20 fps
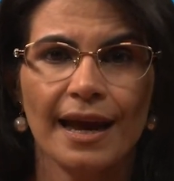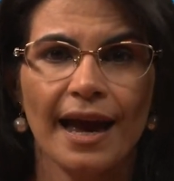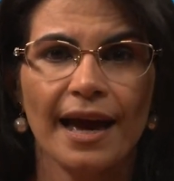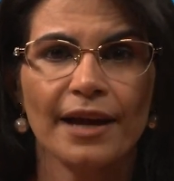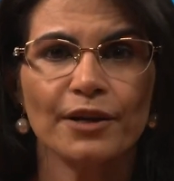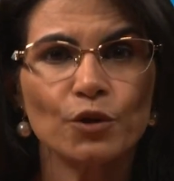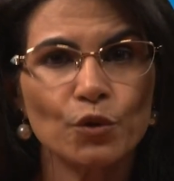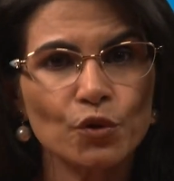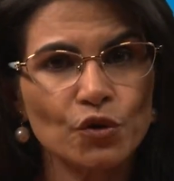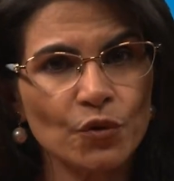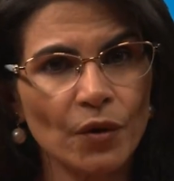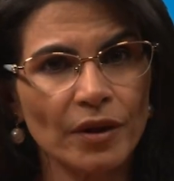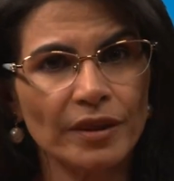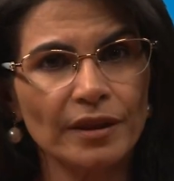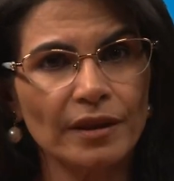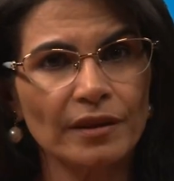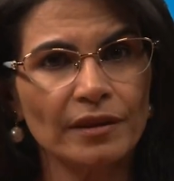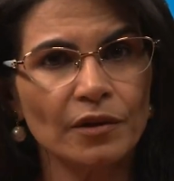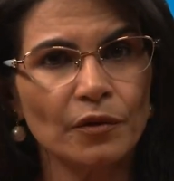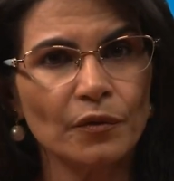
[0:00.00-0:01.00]
and to
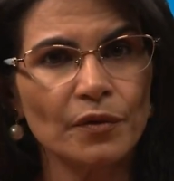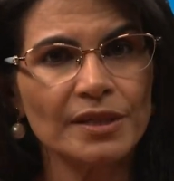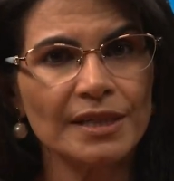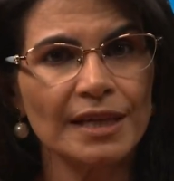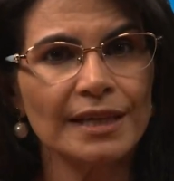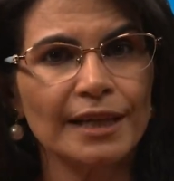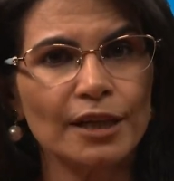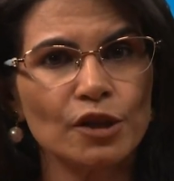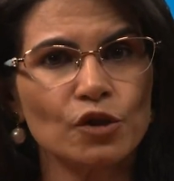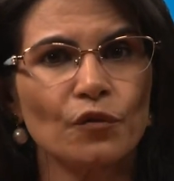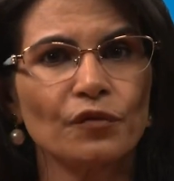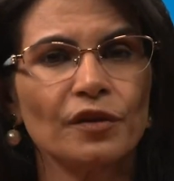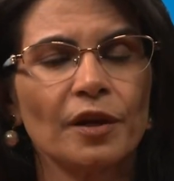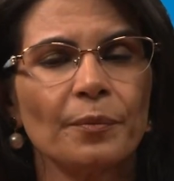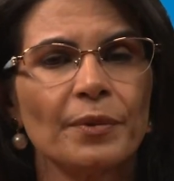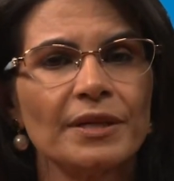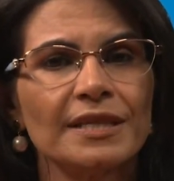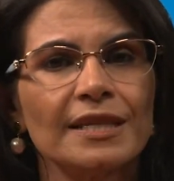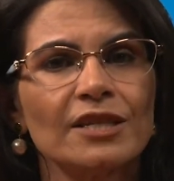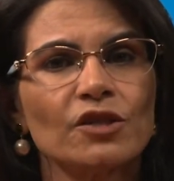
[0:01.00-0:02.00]
strengthen the resilience of their
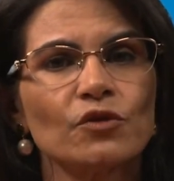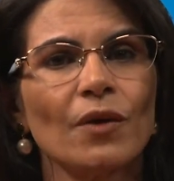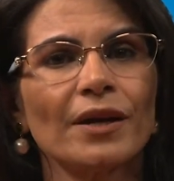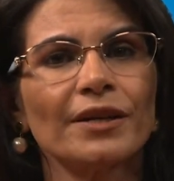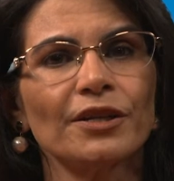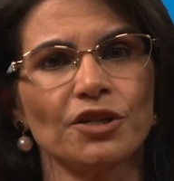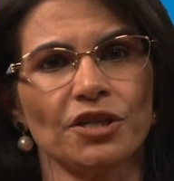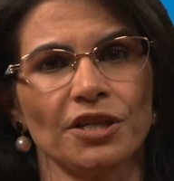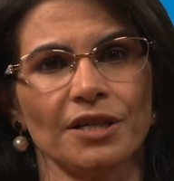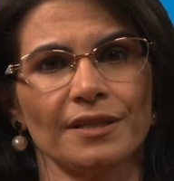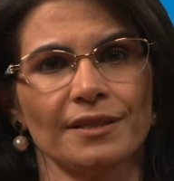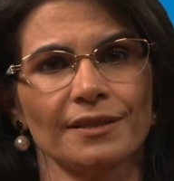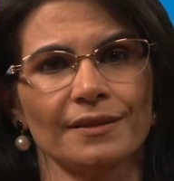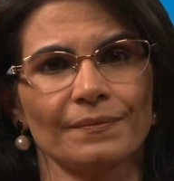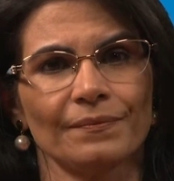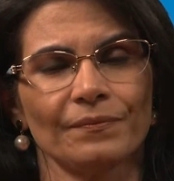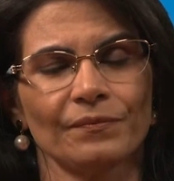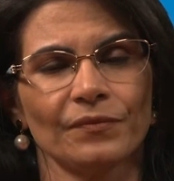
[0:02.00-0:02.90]
business strategies.